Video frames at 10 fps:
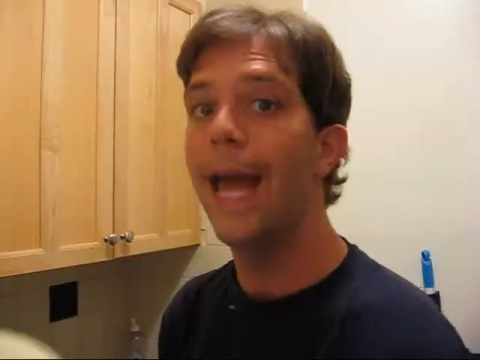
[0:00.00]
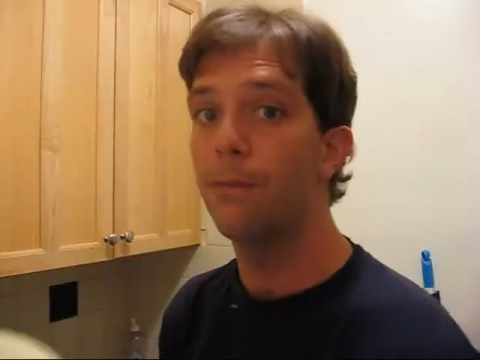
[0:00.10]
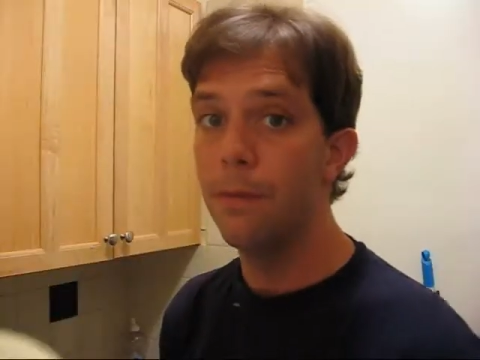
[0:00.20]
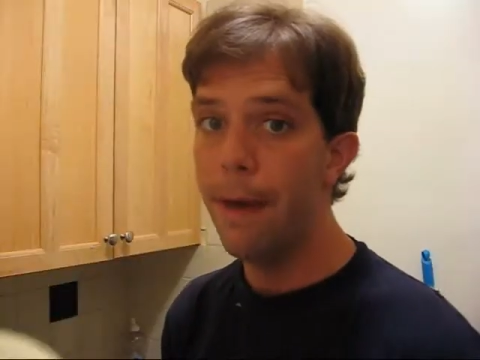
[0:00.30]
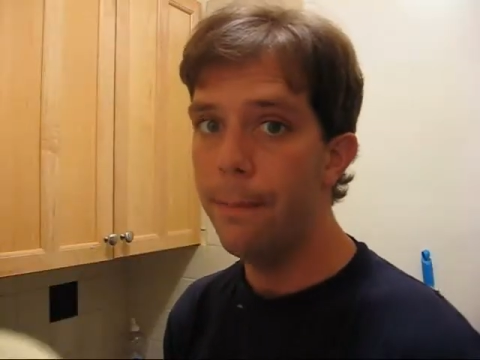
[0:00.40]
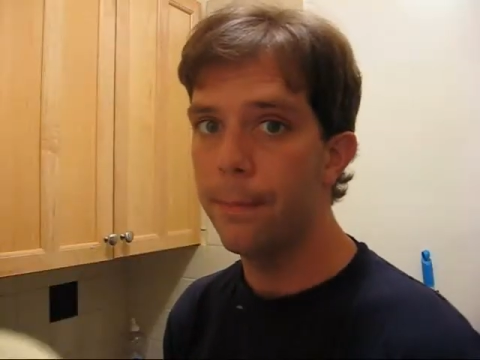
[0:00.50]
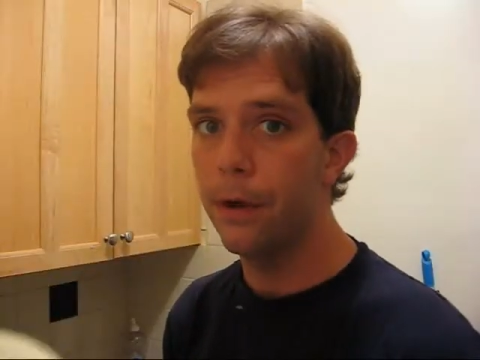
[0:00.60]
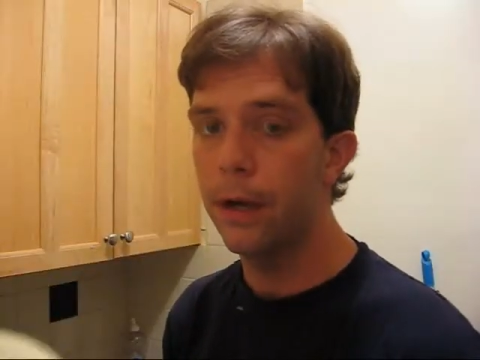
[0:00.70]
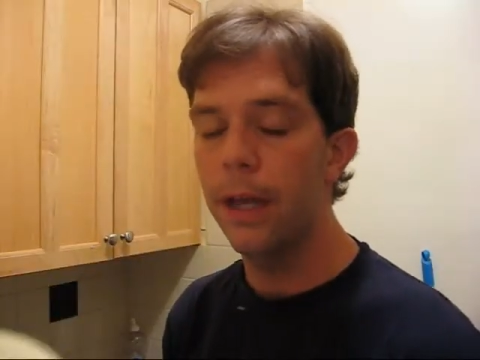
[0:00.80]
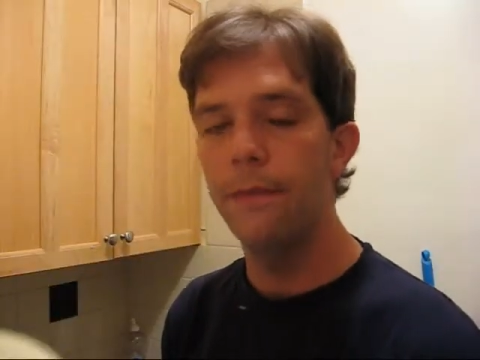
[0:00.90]
And
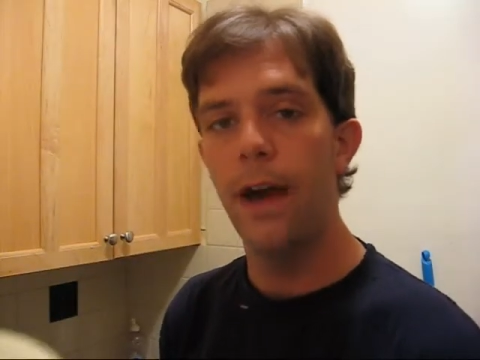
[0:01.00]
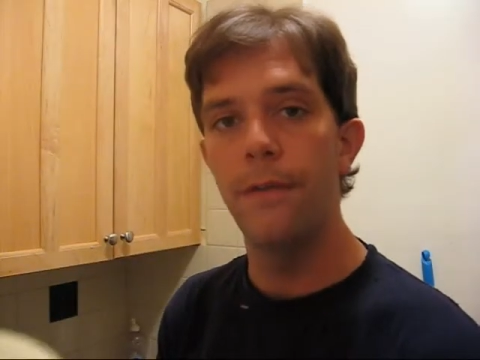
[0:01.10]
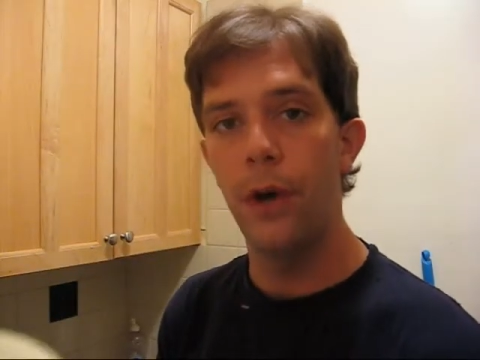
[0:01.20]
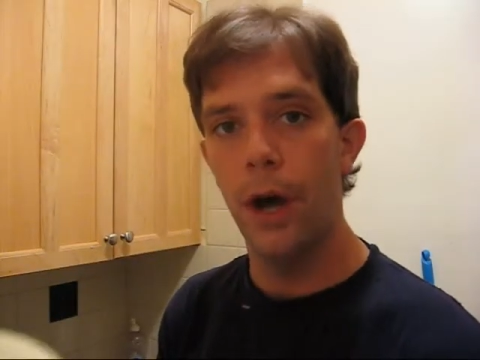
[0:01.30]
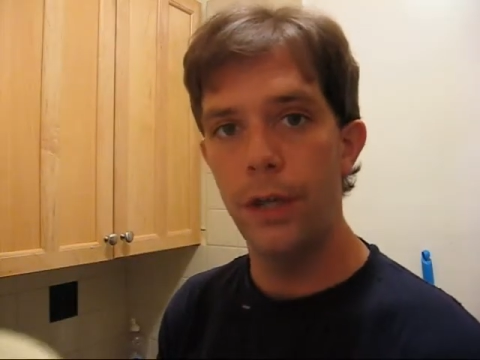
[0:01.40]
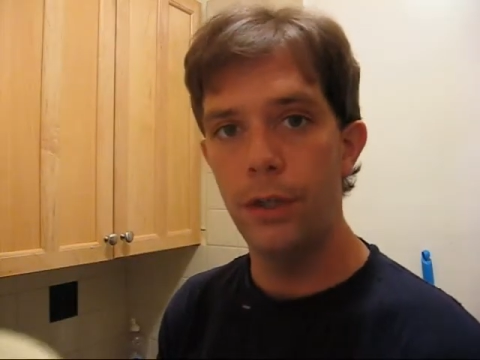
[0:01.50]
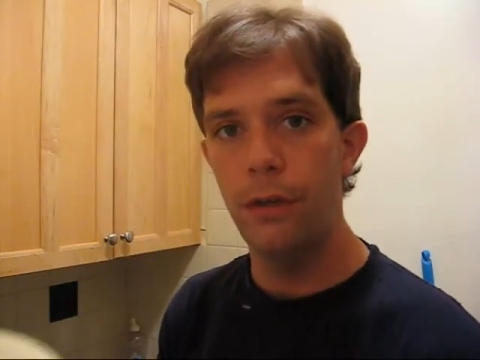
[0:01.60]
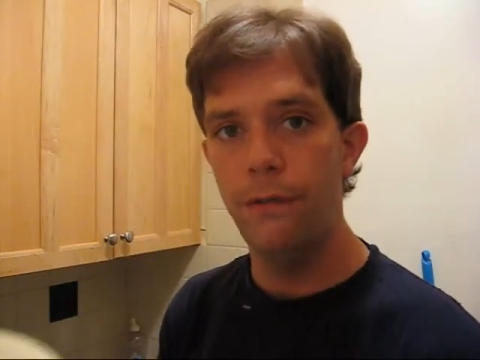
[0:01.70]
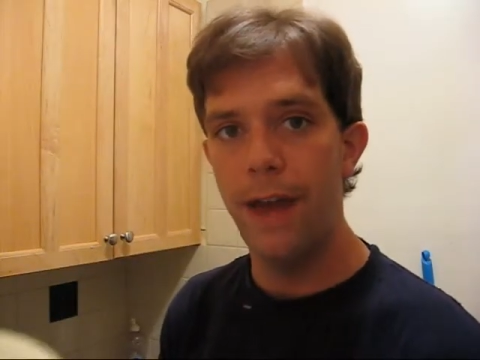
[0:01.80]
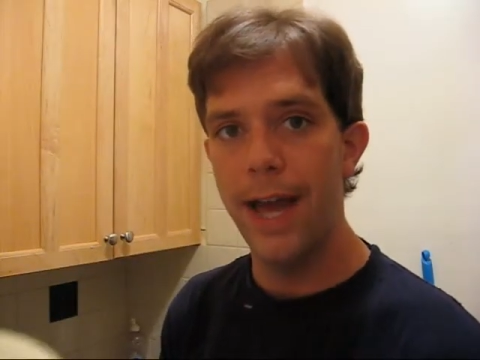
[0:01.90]
remember, if I've gone
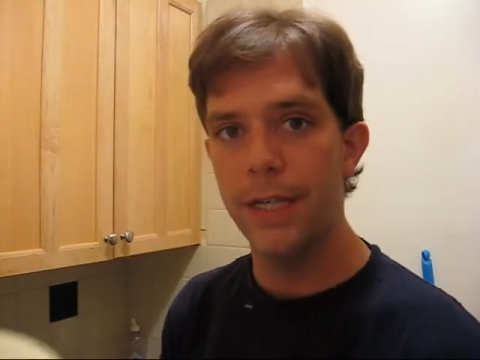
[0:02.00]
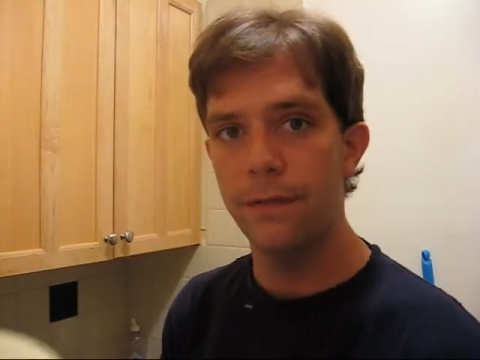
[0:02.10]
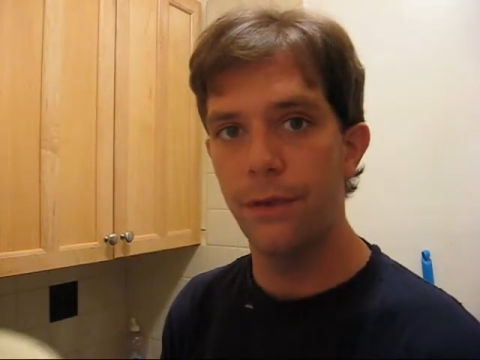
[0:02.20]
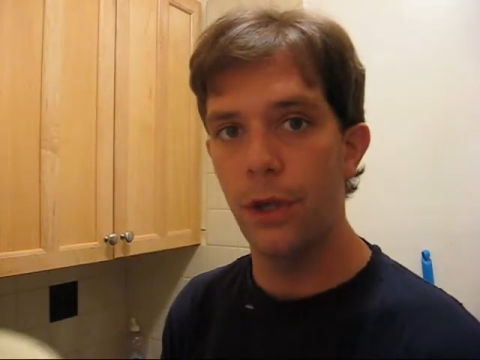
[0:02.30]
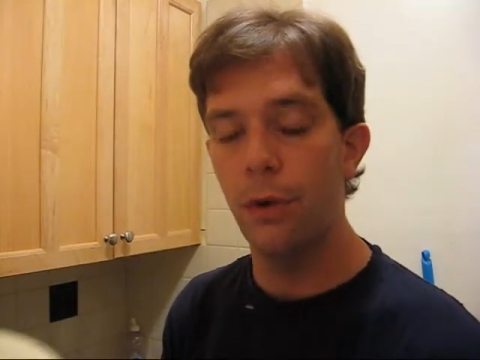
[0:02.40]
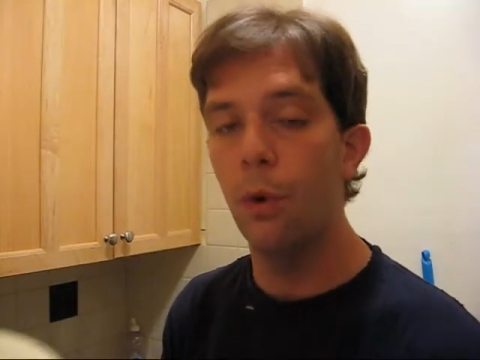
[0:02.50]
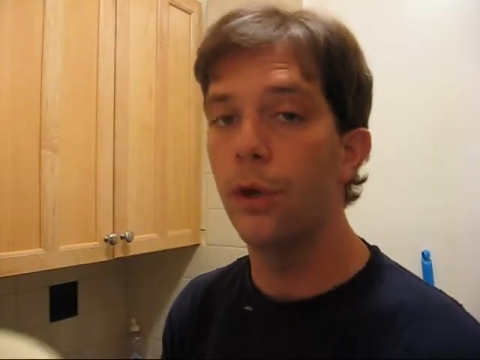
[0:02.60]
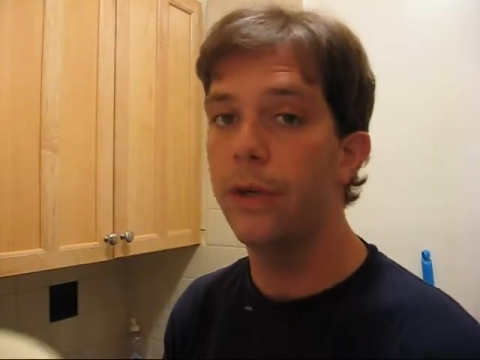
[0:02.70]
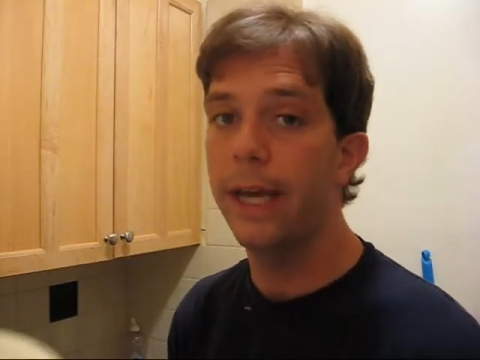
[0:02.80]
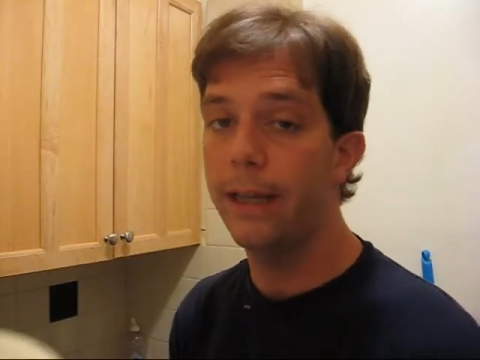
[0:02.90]
too fast for you
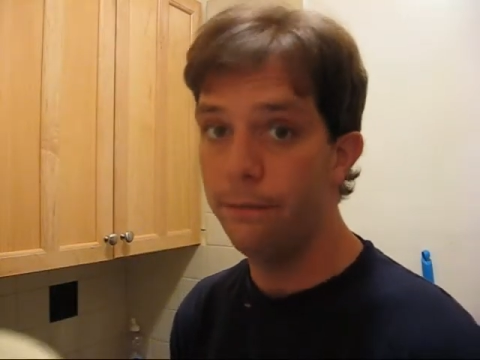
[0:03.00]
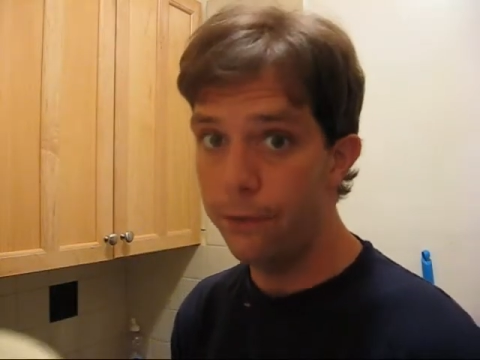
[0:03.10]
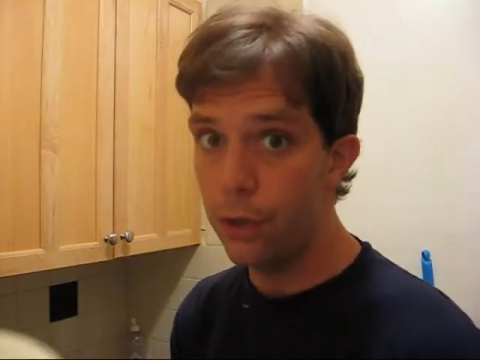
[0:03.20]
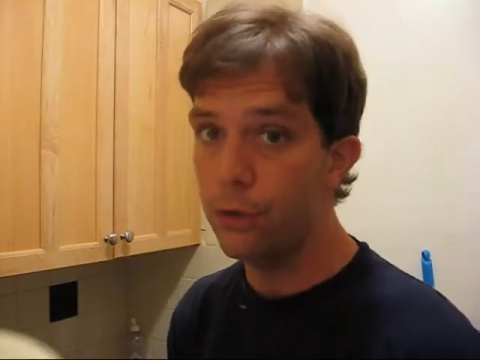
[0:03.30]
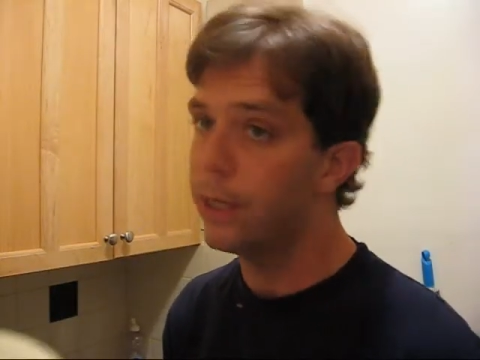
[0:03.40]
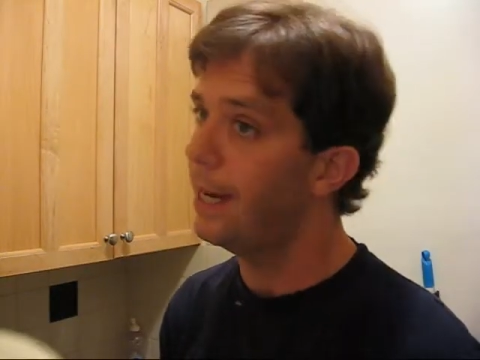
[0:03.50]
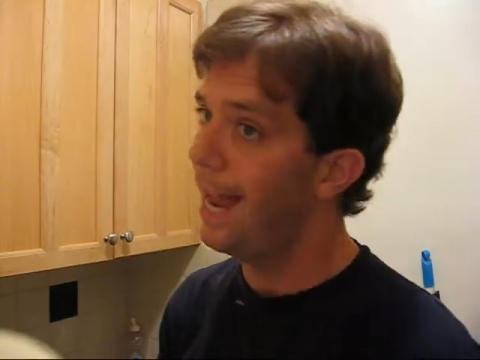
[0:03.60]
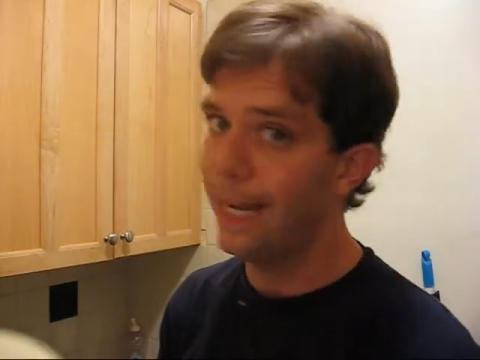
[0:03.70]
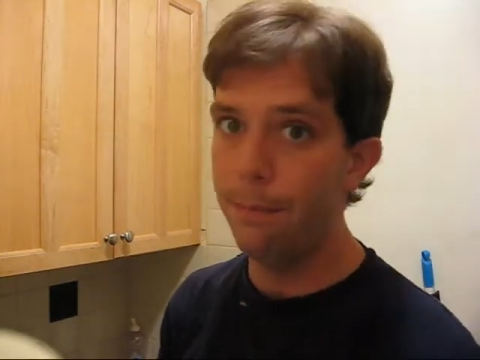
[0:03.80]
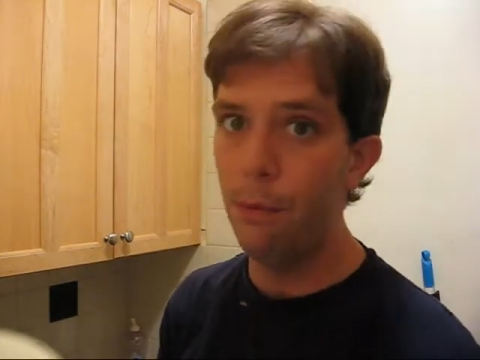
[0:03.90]
or you get confused at
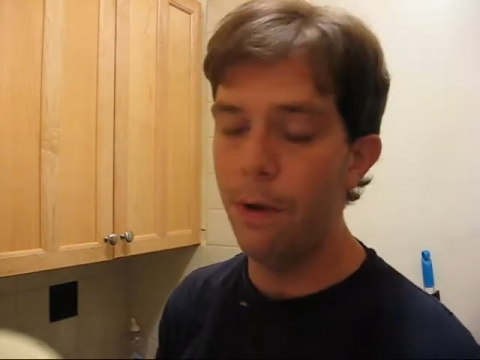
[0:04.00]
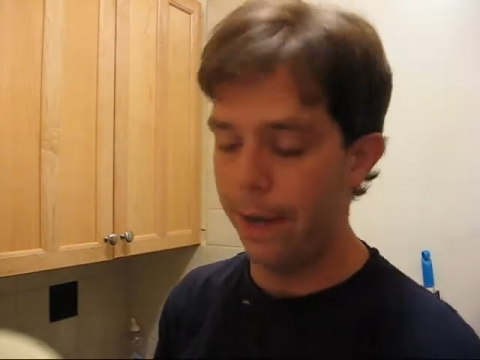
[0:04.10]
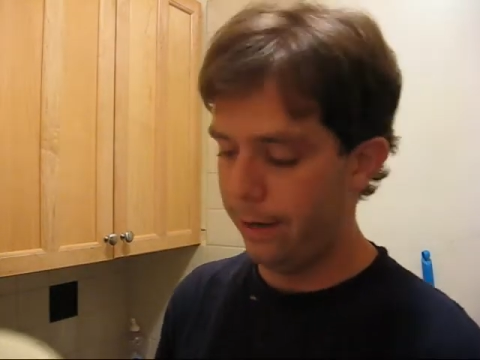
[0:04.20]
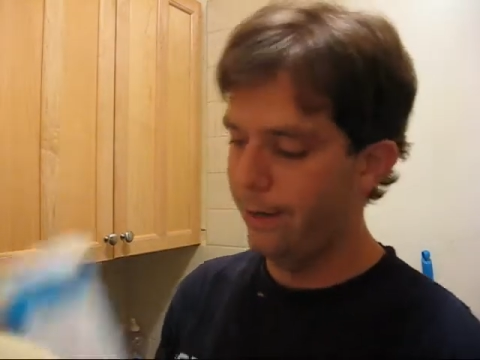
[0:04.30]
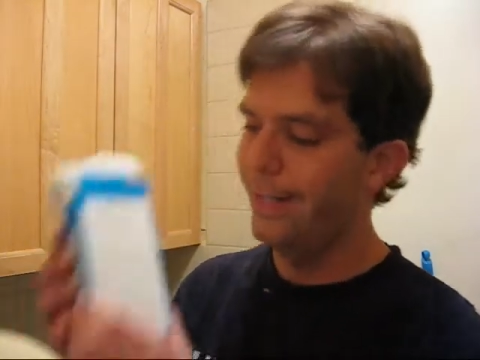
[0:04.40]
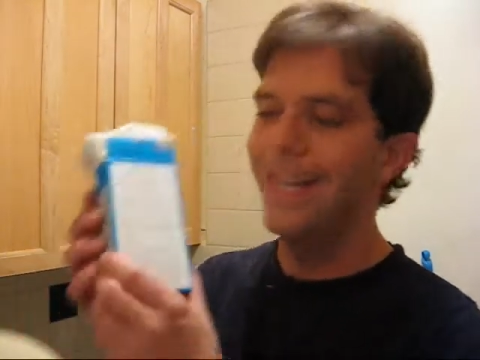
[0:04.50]
any point,